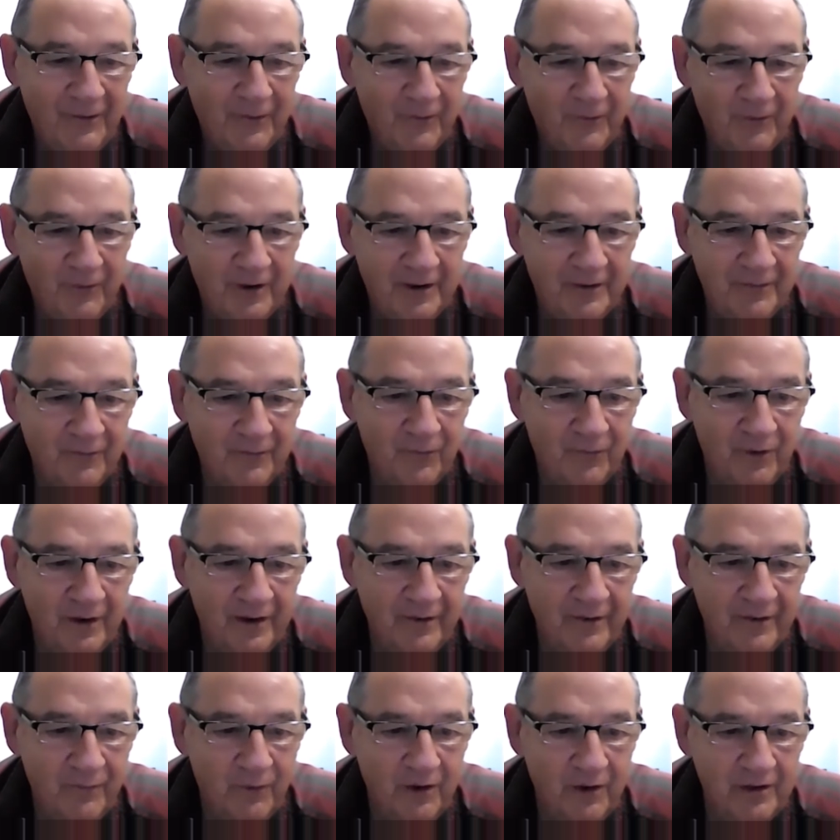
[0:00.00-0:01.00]

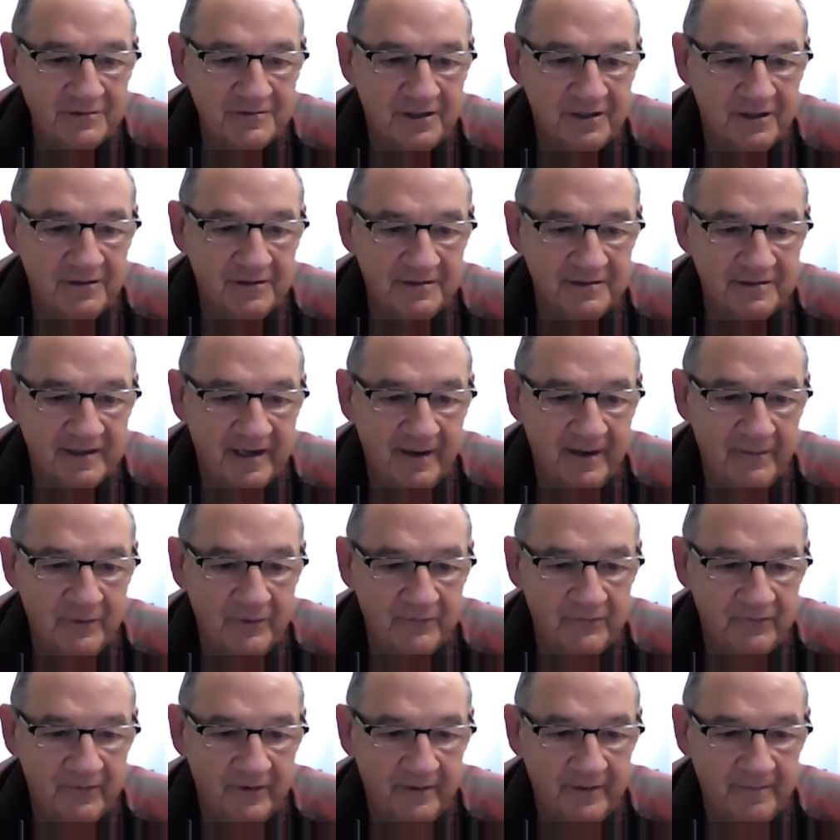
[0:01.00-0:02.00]
Where's all this
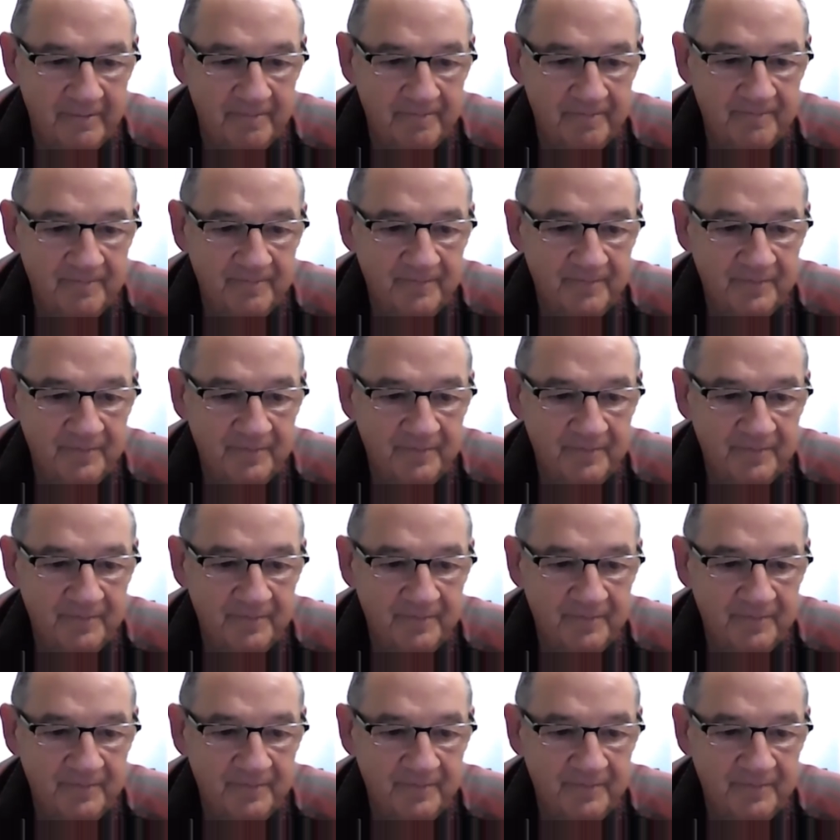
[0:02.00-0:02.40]
coming from?